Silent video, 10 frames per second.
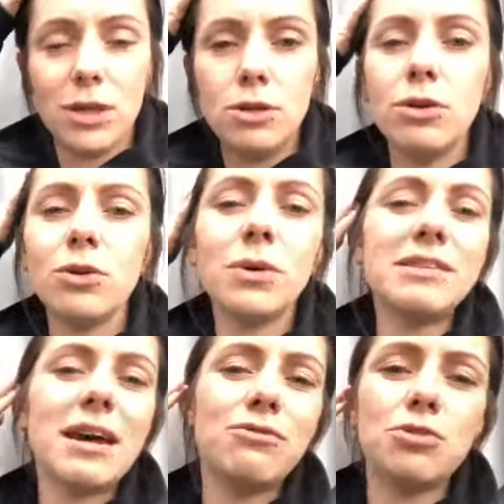You don't
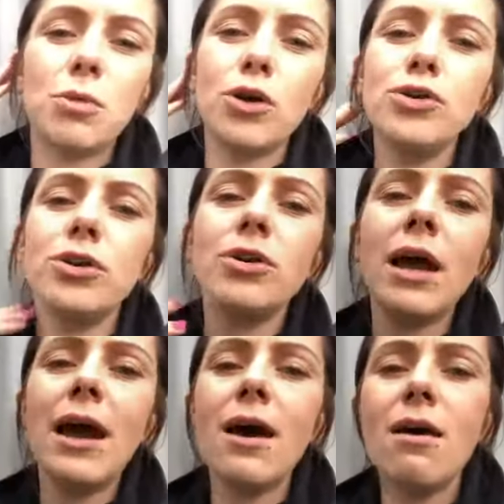always have tomorrow. You don't
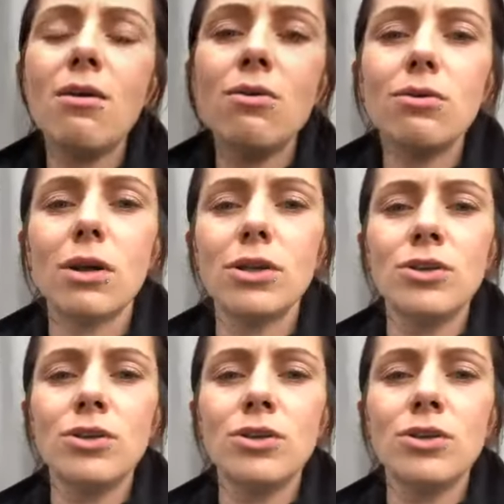know